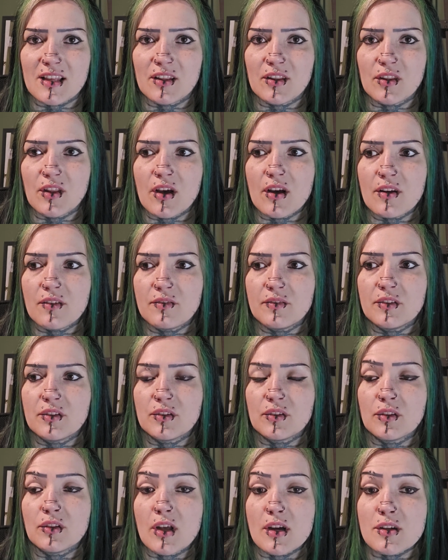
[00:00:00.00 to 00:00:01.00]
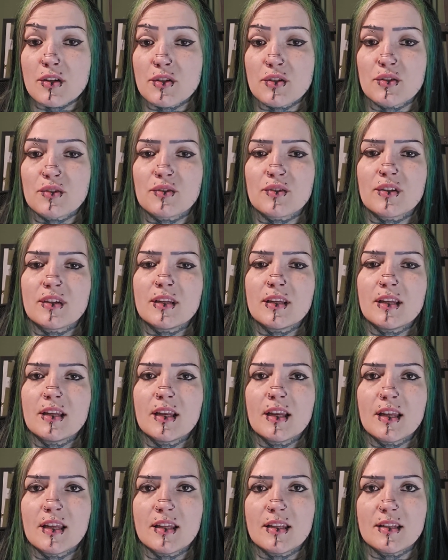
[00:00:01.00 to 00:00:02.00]
They love the
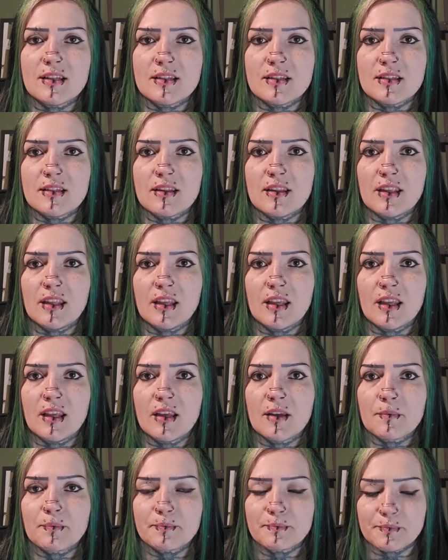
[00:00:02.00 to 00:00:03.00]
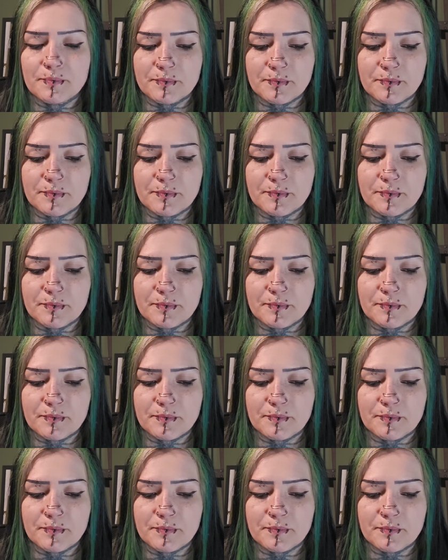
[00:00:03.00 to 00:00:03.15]
luxury and the